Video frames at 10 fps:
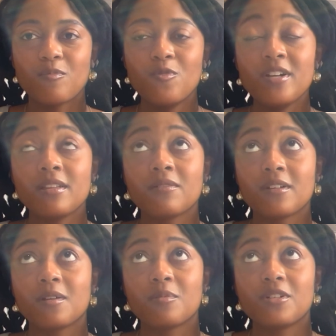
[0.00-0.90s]
really,
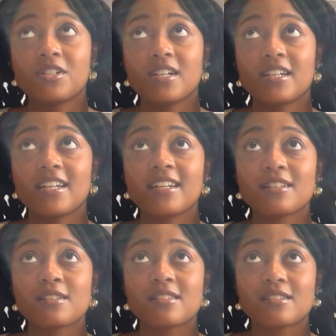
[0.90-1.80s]
really appreciate it. It
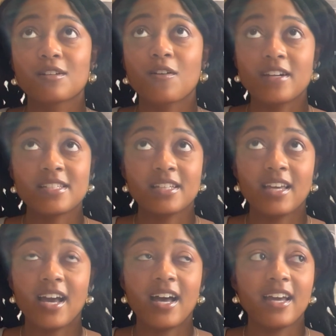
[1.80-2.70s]
is crazy.
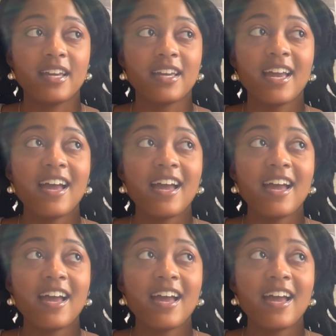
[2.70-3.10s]
I